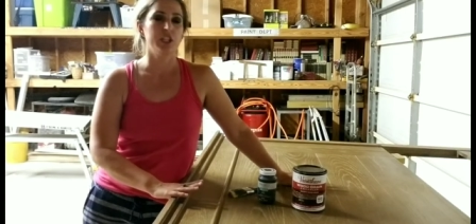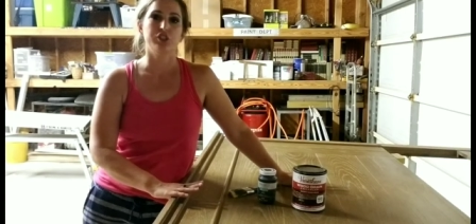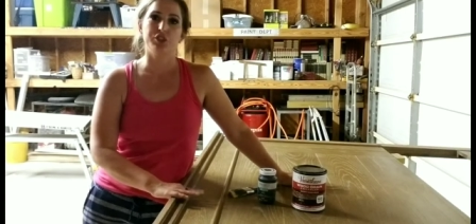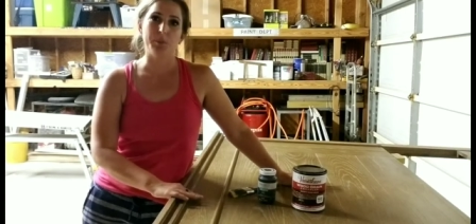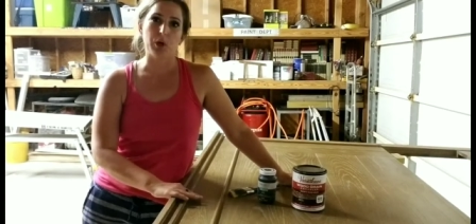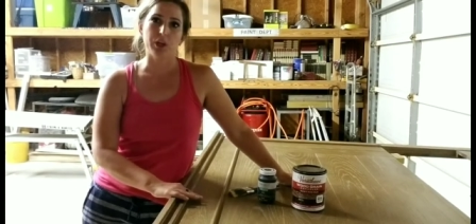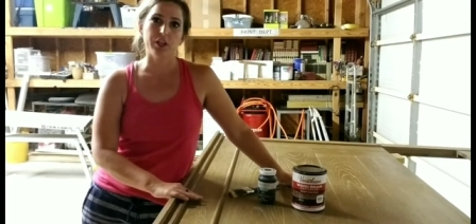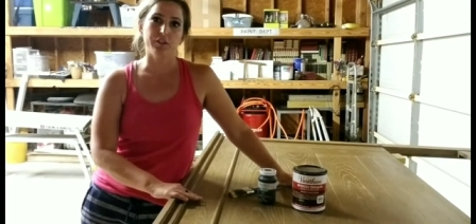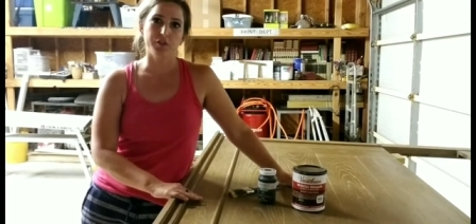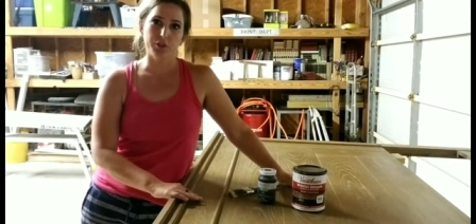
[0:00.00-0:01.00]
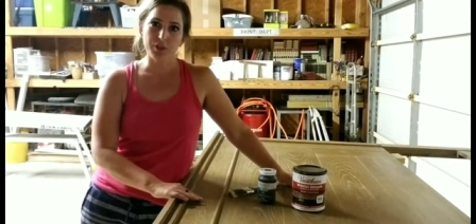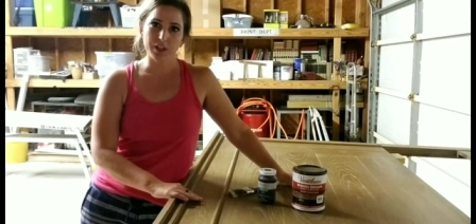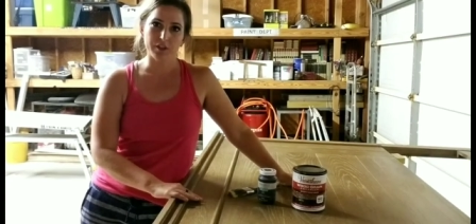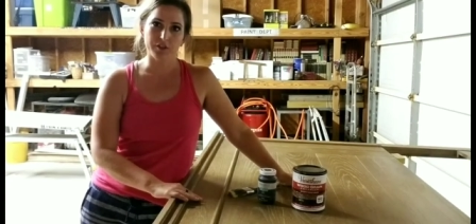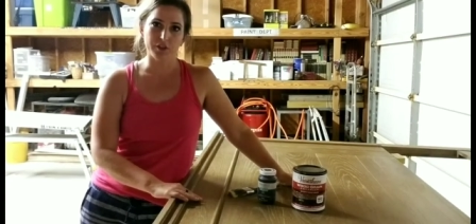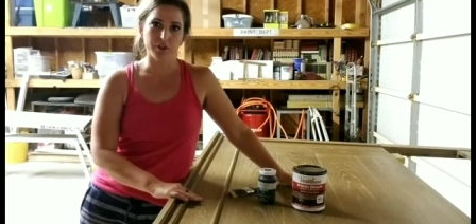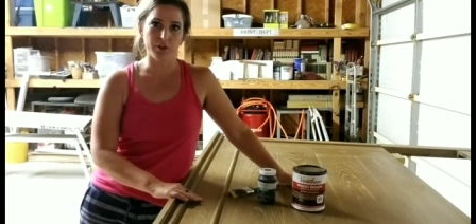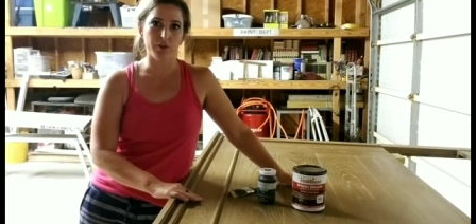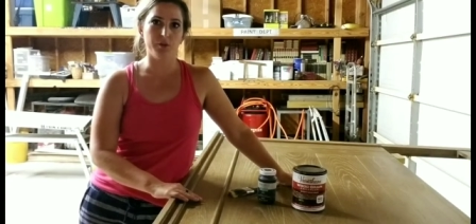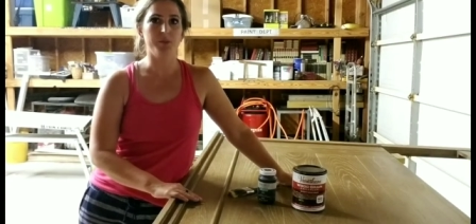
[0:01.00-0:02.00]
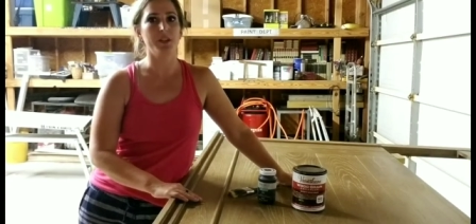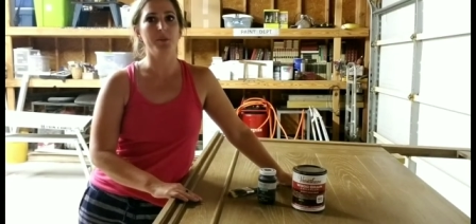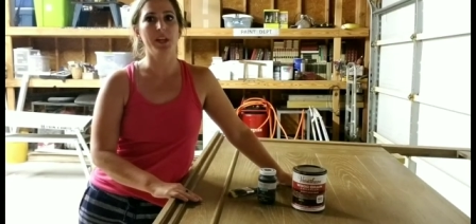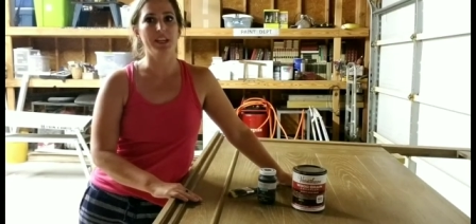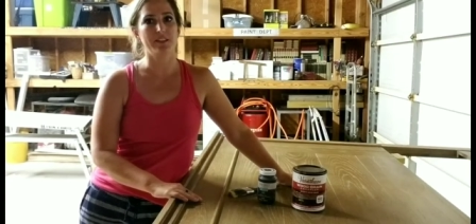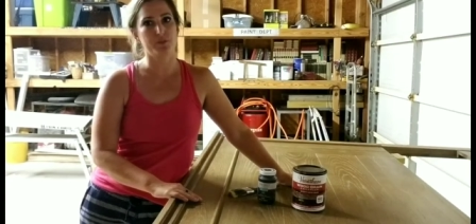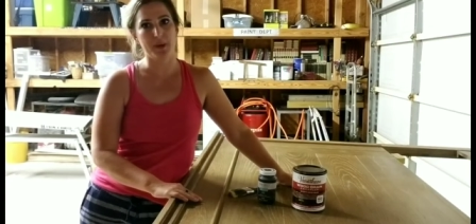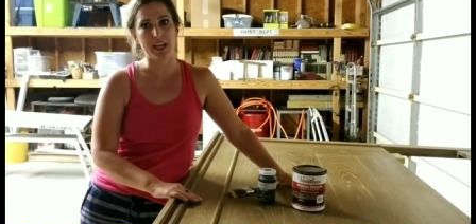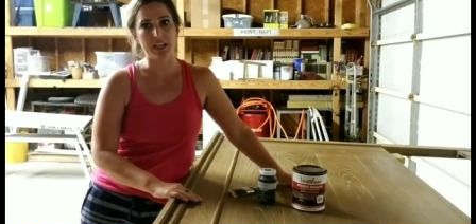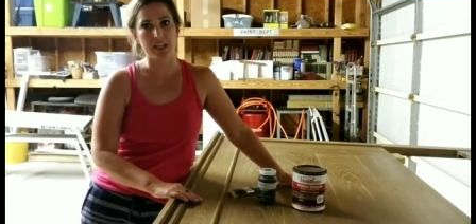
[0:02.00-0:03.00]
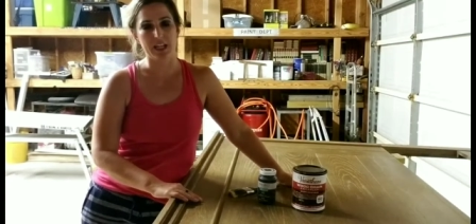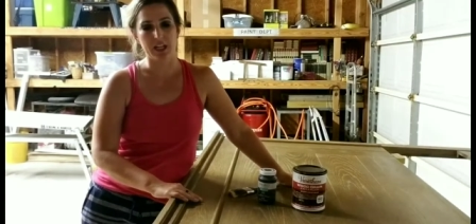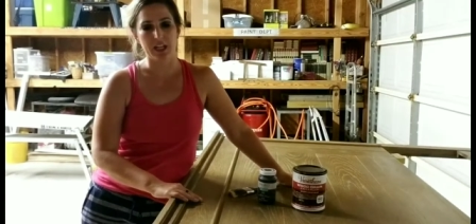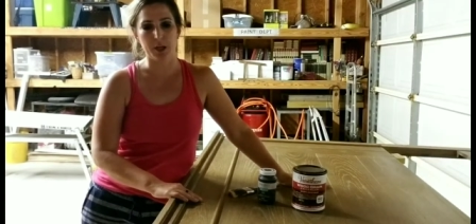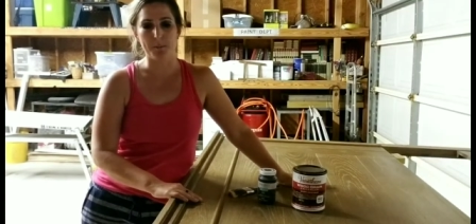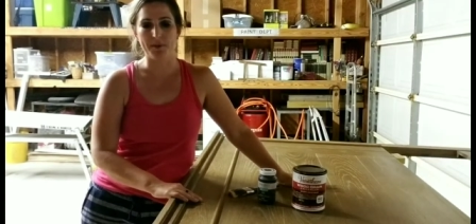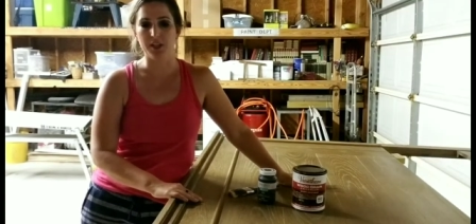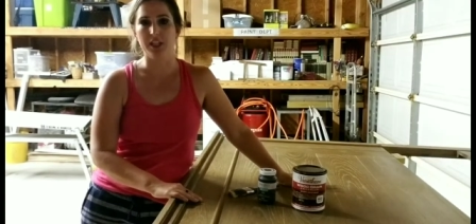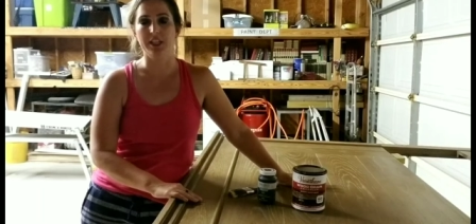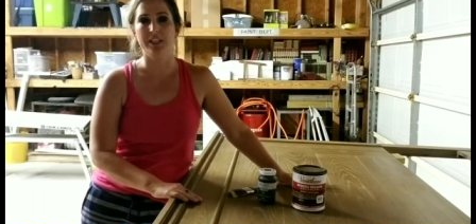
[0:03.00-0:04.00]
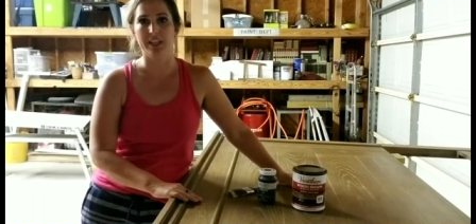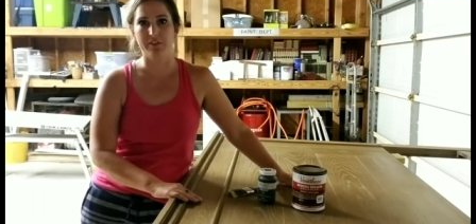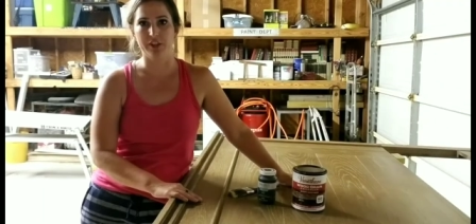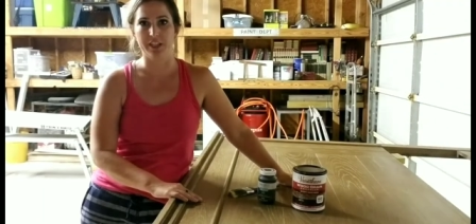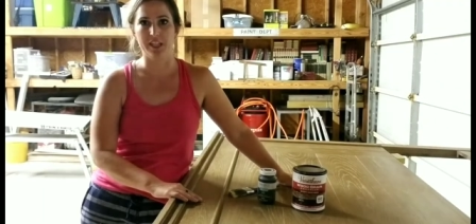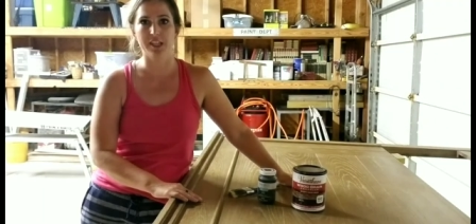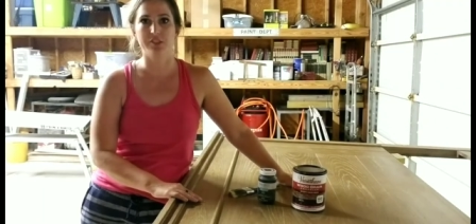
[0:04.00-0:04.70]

She bought it a few years ago with the plans of painting it, but never did.